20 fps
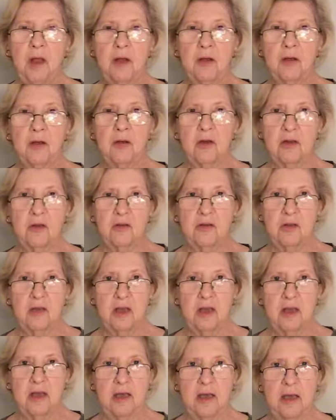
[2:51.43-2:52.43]
you going to
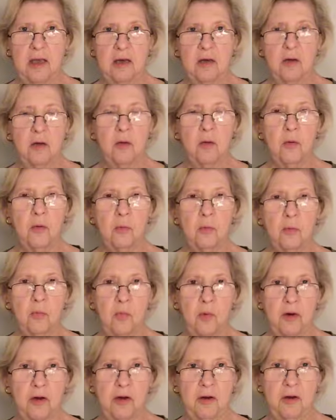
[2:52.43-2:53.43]
stay at home
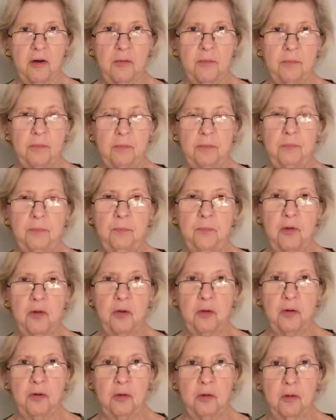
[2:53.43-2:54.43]
where
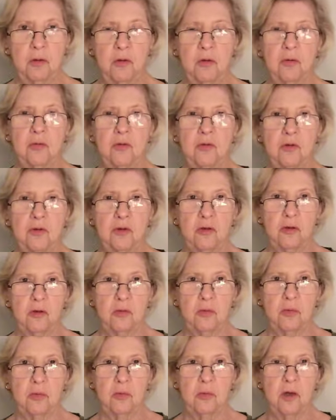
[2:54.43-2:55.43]
you're used
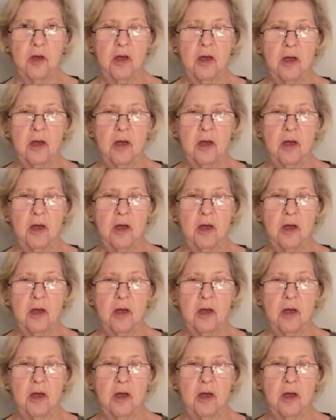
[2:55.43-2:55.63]
to